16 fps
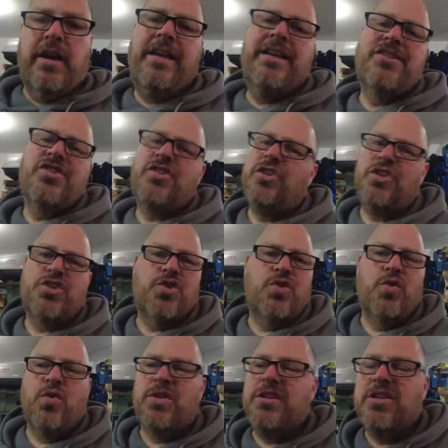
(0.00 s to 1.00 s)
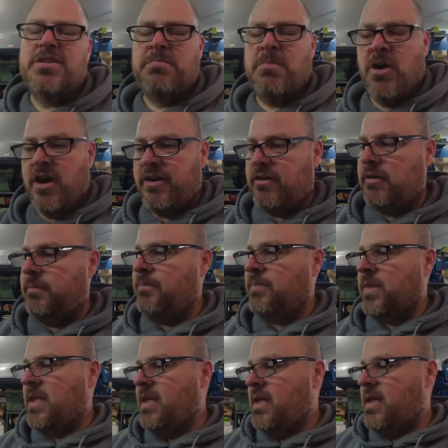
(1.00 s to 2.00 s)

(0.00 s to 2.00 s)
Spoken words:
It just looks cool. It looks modern.